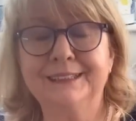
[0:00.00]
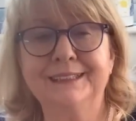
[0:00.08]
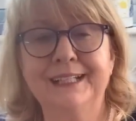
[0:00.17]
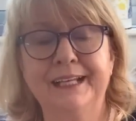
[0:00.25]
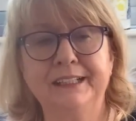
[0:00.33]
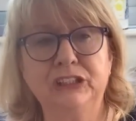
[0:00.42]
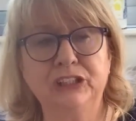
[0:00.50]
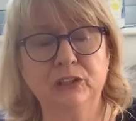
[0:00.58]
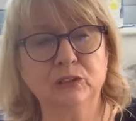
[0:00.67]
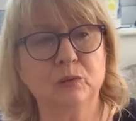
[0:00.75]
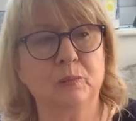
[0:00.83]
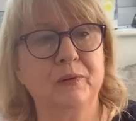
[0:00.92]
see any
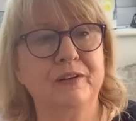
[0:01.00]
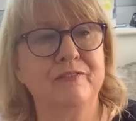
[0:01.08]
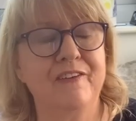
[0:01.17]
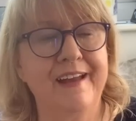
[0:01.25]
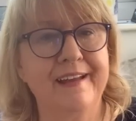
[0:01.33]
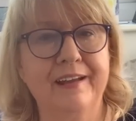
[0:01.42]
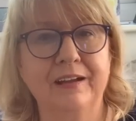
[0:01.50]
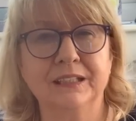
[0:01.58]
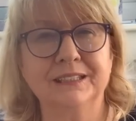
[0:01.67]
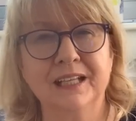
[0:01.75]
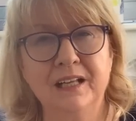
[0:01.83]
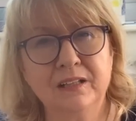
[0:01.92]
shows when we're in
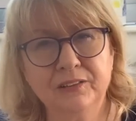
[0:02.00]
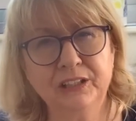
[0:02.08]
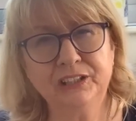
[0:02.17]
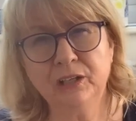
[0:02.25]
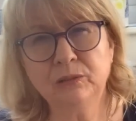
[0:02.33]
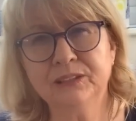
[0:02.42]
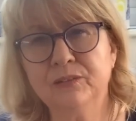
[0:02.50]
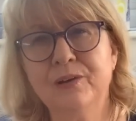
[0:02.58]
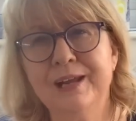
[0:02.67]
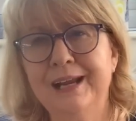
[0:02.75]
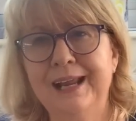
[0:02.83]
Vegas? The shows are really